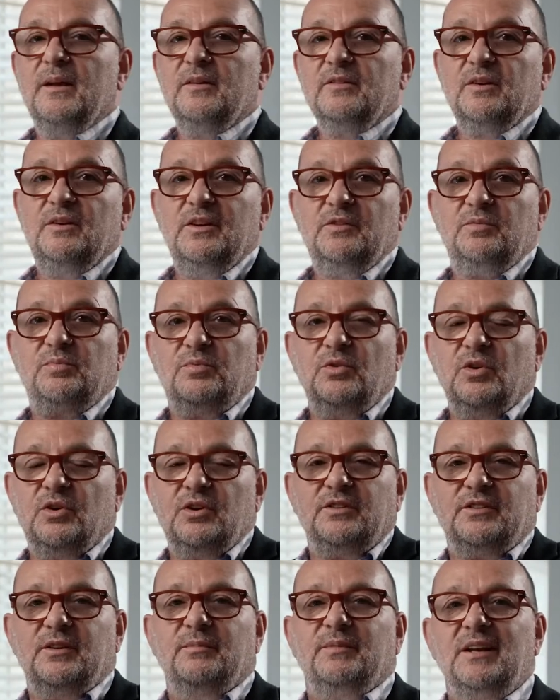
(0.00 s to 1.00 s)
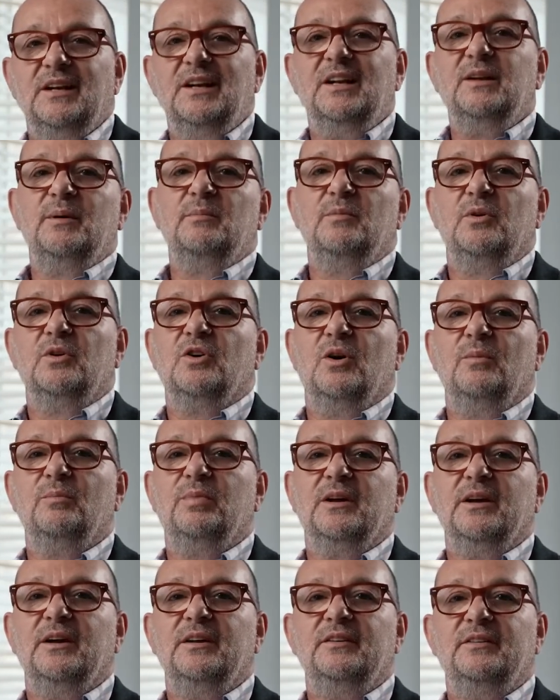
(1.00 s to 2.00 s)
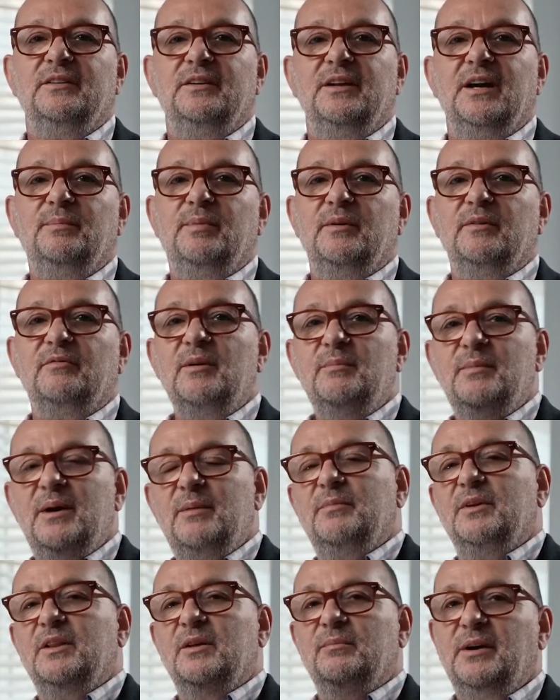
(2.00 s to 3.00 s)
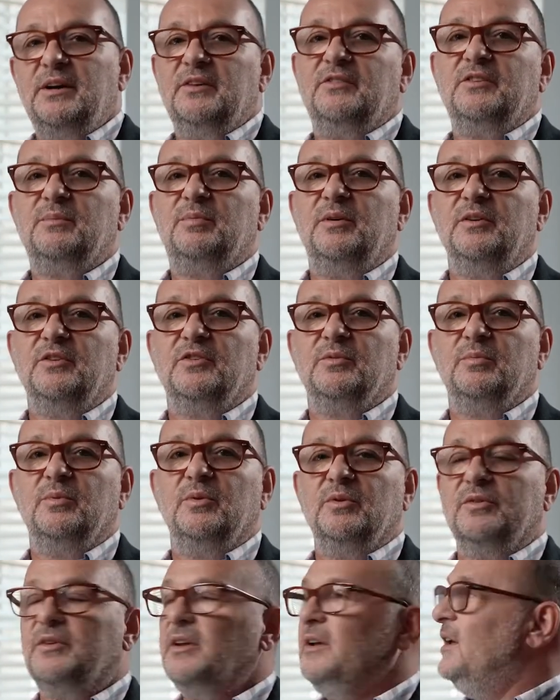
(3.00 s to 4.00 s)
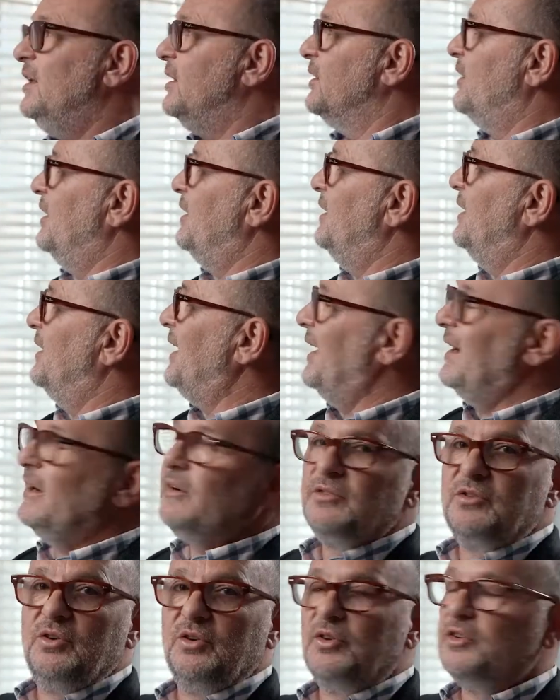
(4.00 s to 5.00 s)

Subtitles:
So let's look at something a little bit more complicated now, but remember the basic principles, that in an outdoor